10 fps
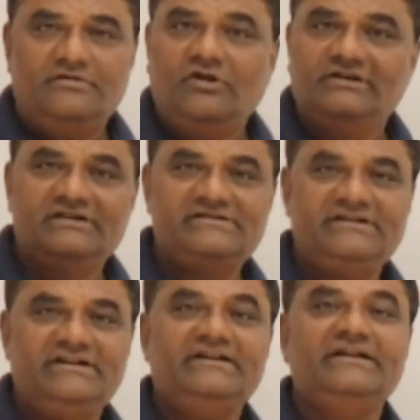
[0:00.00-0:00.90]
Now let us
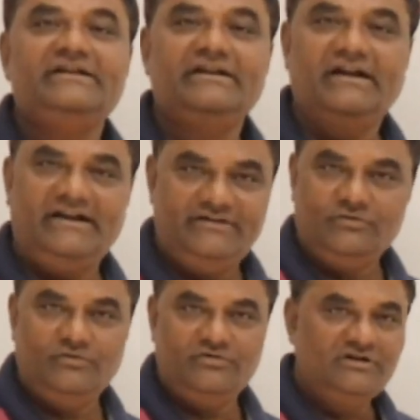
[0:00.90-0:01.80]
see deleting head
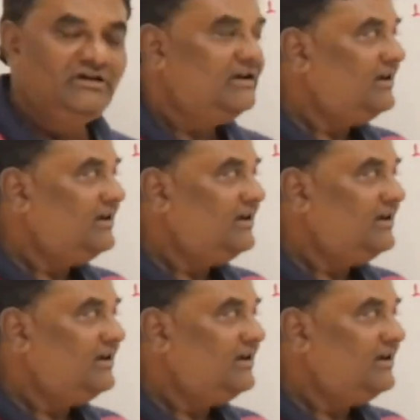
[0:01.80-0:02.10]
node.